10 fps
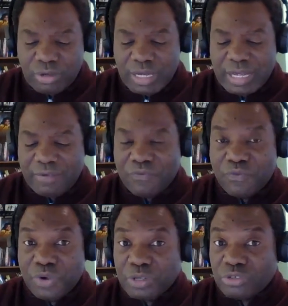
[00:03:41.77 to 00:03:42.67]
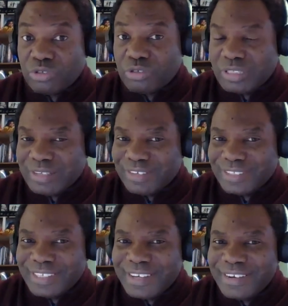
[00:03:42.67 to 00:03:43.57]
verse
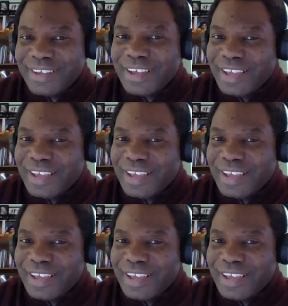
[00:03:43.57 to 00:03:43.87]
13,